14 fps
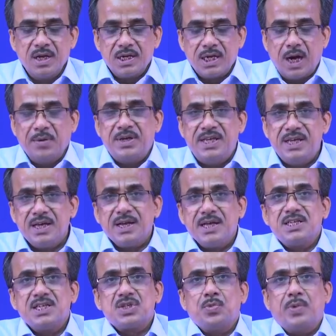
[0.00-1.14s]
Now, here
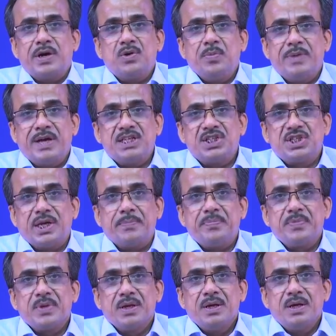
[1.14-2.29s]
I just want to mention
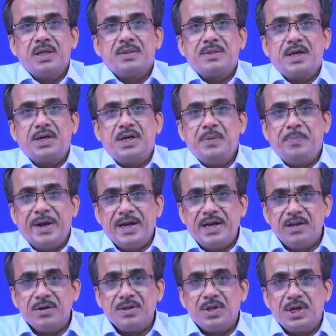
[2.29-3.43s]
that
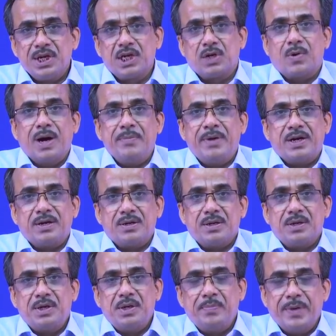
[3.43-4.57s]
depending on the requirement,
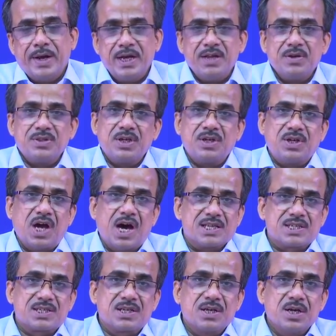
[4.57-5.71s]
depending on the
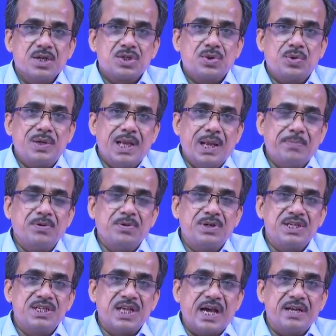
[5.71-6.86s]
task. So, we will have to
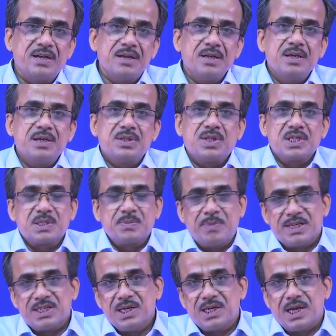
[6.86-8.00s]
design the
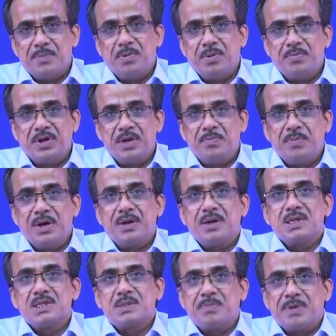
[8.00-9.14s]
special type of gripper,
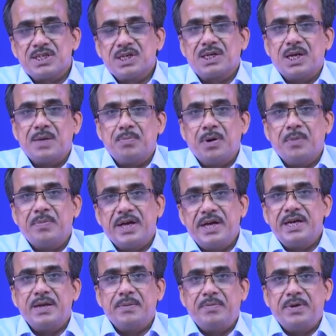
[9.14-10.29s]
special type of
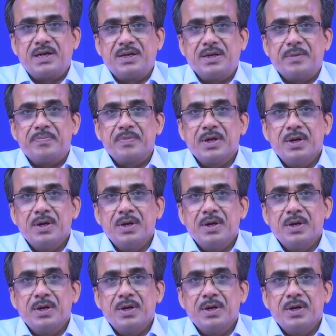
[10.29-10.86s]
end effector.